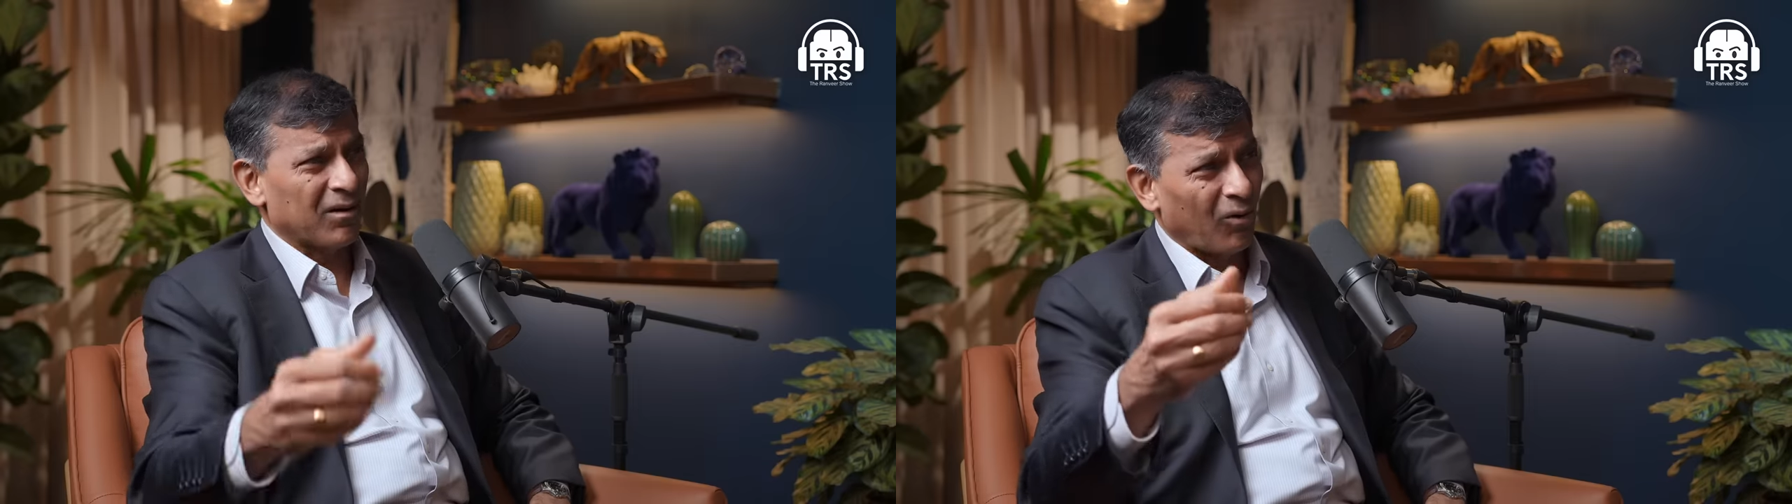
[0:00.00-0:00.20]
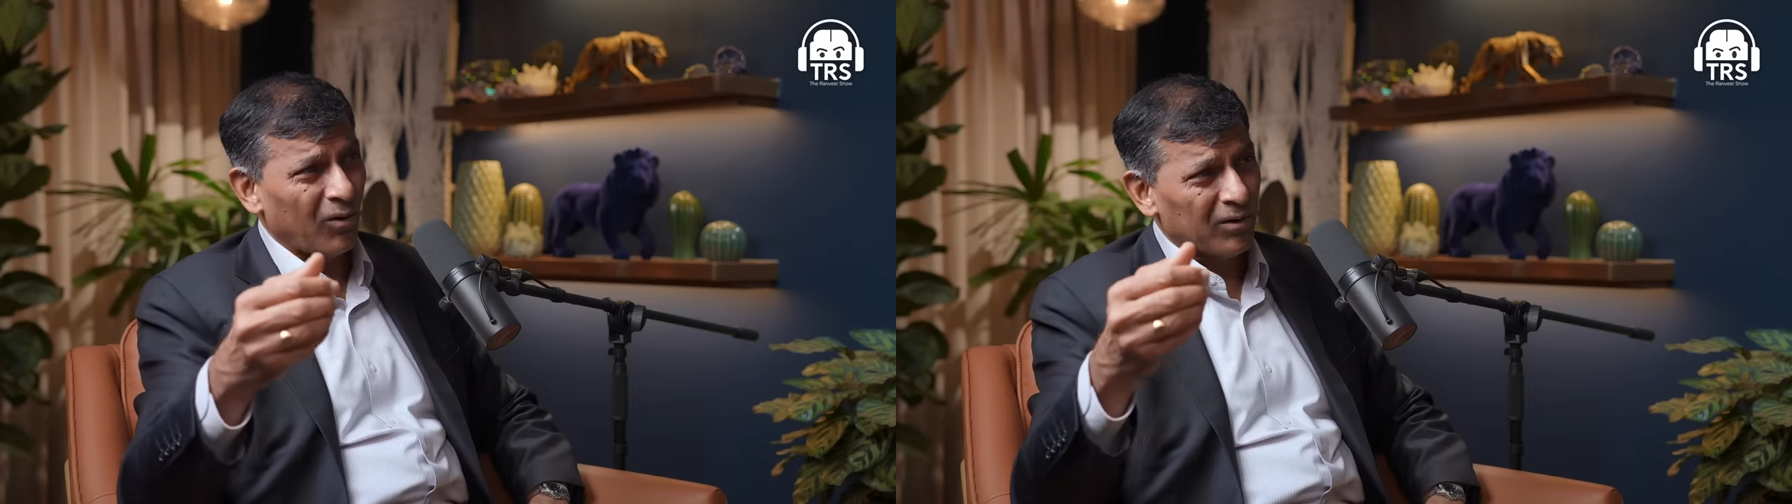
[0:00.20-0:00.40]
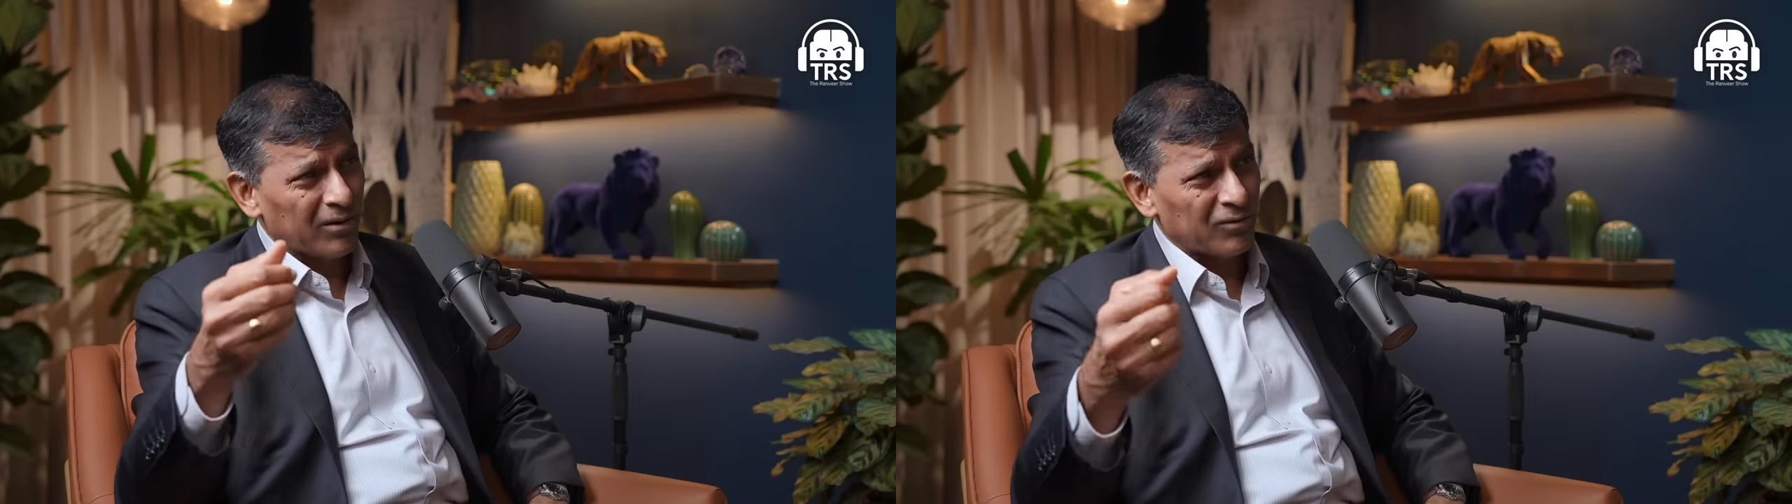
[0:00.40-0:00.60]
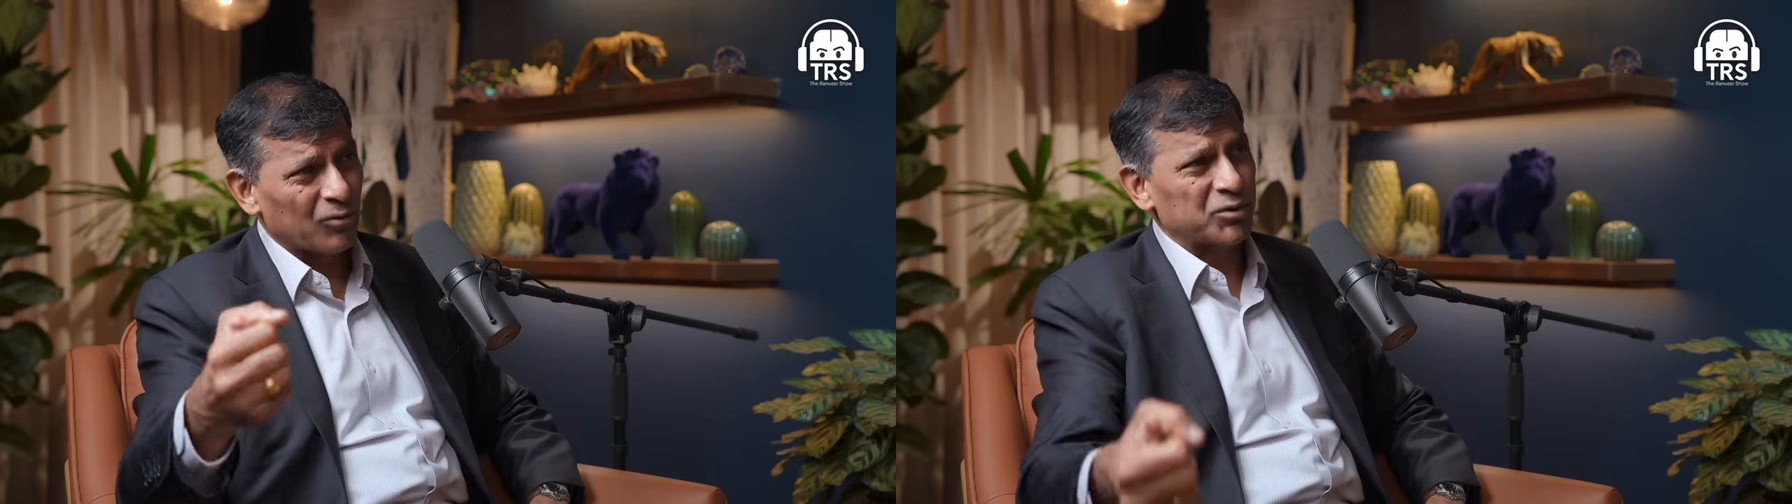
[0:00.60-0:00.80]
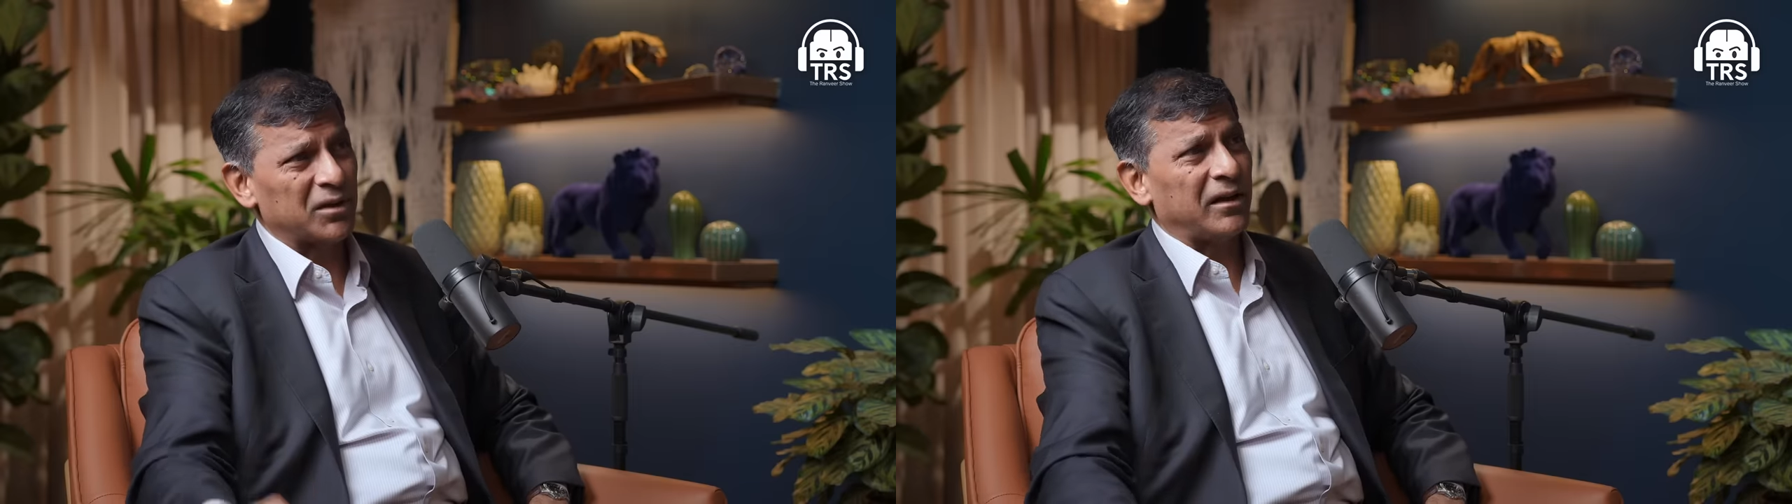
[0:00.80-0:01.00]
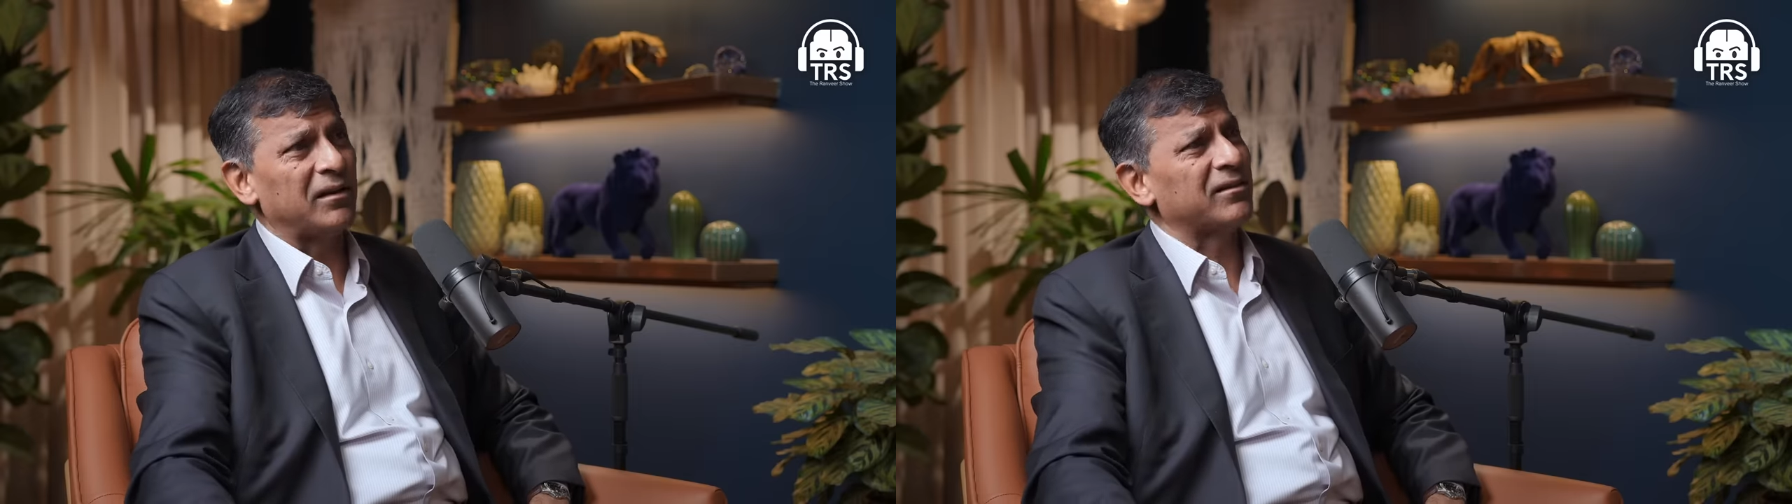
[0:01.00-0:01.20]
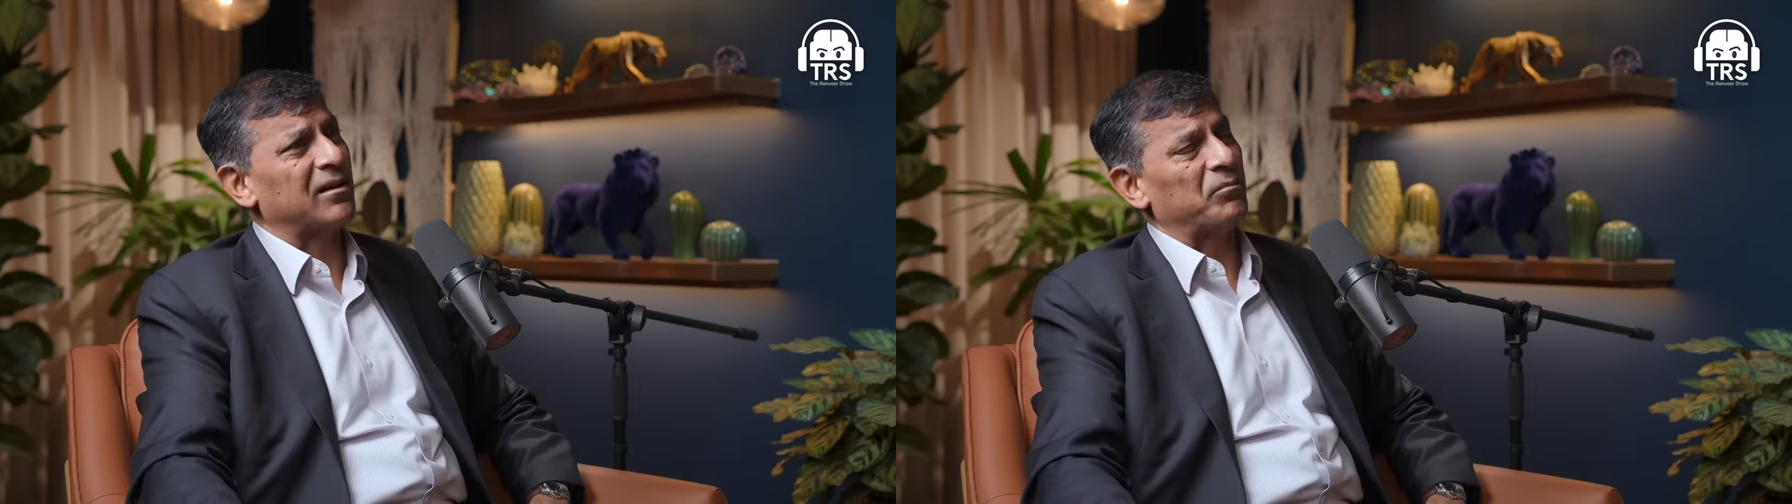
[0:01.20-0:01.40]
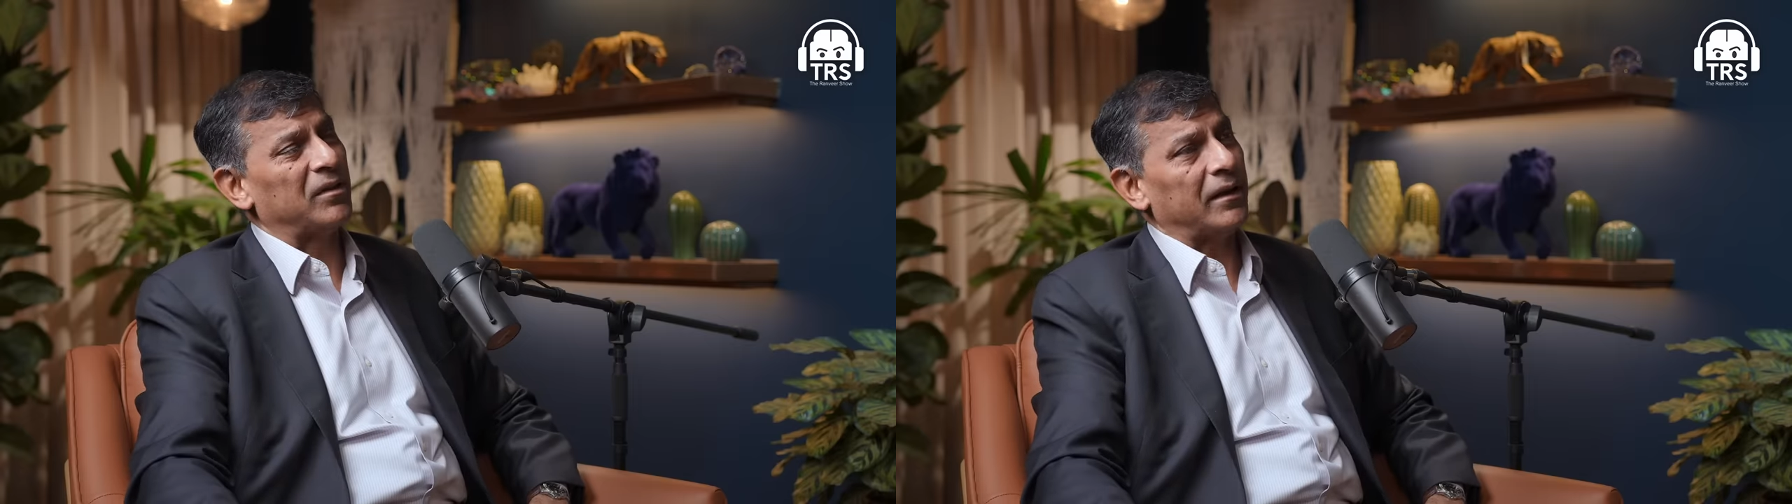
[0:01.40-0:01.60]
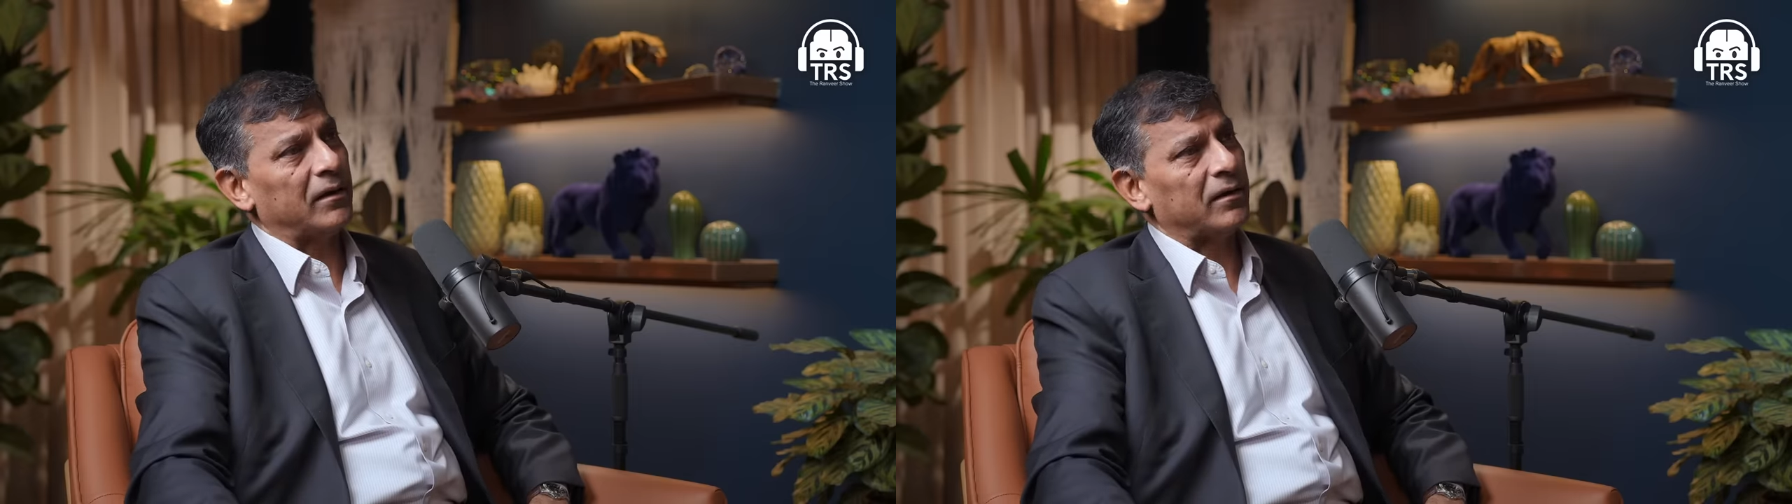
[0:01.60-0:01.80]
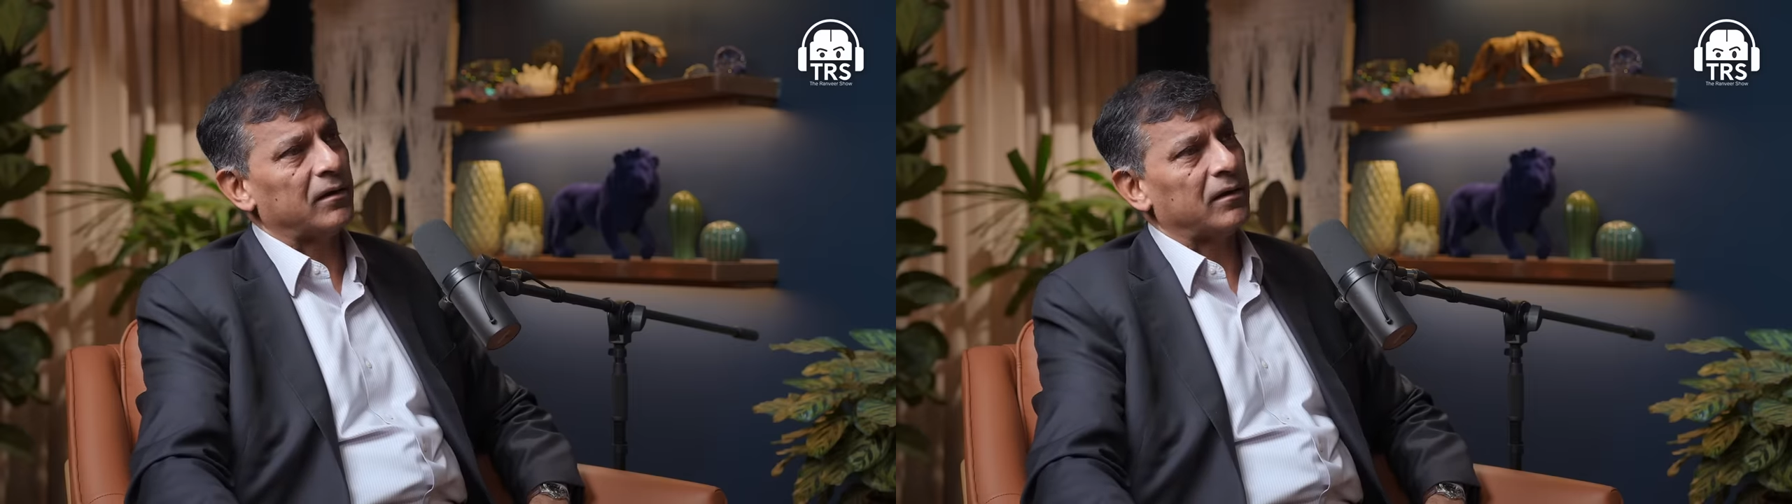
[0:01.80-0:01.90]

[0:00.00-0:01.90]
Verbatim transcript: All the social ills come there.